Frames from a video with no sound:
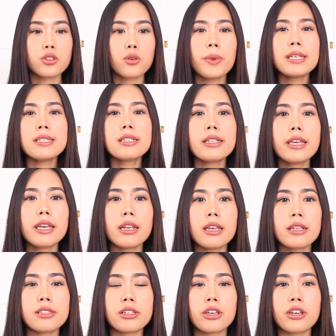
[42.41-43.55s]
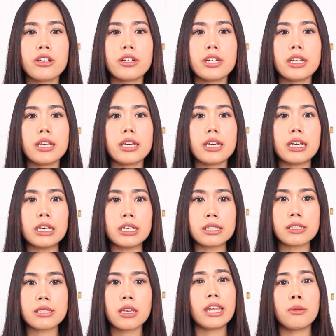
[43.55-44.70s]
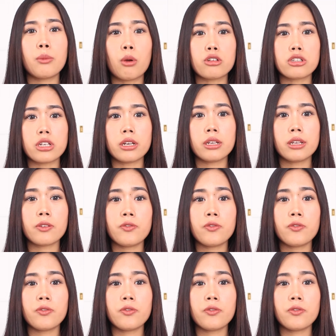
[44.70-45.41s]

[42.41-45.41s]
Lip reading: So basically an insecurity is an emotion,